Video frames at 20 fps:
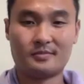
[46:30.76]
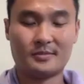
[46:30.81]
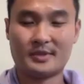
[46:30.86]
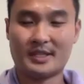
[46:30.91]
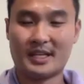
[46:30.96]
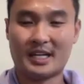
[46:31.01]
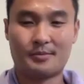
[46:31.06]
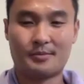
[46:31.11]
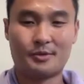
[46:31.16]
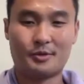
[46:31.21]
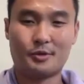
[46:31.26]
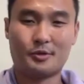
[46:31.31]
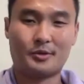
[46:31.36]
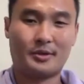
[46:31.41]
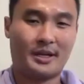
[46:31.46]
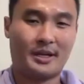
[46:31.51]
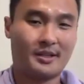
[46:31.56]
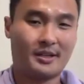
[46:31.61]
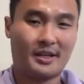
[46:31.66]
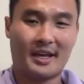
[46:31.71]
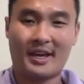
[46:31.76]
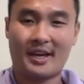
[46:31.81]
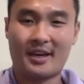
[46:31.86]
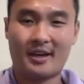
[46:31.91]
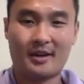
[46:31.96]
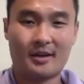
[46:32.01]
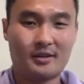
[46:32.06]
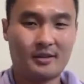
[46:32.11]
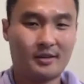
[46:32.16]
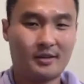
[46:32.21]
Absolutely. And the
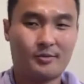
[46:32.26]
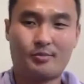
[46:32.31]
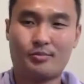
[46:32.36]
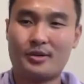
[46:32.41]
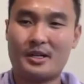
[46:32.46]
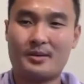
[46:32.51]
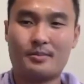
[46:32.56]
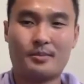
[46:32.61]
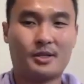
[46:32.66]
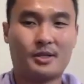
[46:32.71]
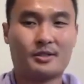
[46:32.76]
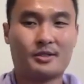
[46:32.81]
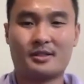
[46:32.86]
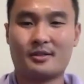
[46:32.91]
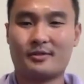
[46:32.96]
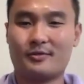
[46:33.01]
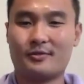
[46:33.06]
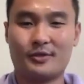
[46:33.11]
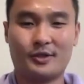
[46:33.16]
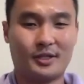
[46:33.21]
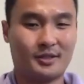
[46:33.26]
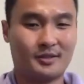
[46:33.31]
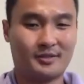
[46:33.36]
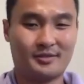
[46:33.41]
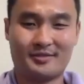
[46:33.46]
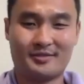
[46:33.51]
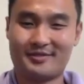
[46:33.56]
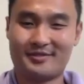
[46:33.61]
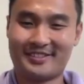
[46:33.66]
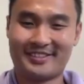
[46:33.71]
hand is pretty much like the foot.
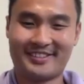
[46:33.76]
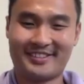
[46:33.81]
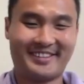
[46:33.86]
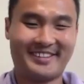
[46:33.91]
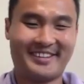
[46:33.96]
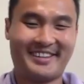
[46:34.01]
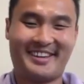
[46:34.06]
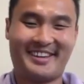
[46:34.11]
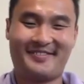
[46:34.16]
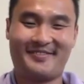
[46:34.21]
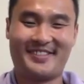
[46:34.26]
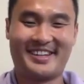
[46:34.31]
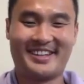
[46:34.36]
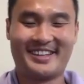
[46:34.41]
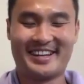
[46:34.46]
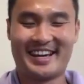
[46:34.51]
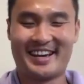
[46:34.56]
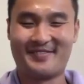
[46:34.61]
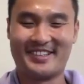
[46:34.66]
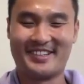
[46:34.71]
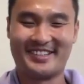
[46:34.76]
We can dive into